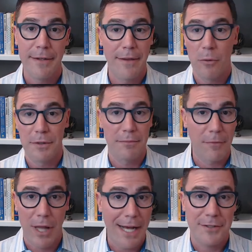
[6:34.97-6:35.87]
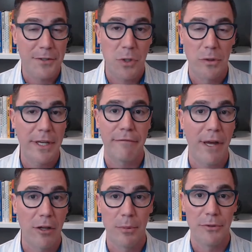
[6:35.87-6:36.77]
there were classes only
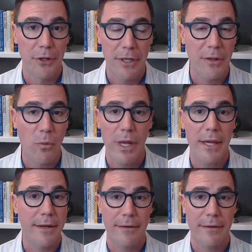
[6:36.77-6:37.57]
available during the week,